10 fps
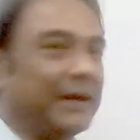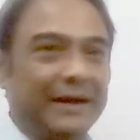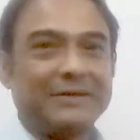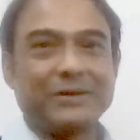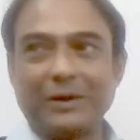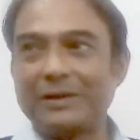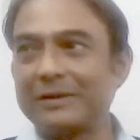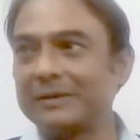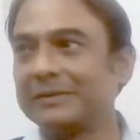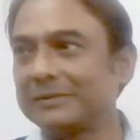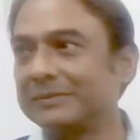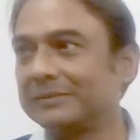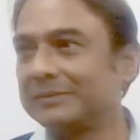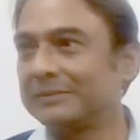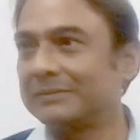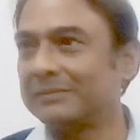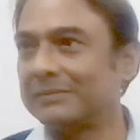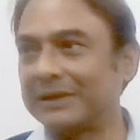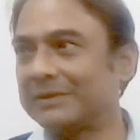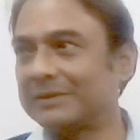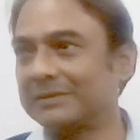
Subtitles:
has got. But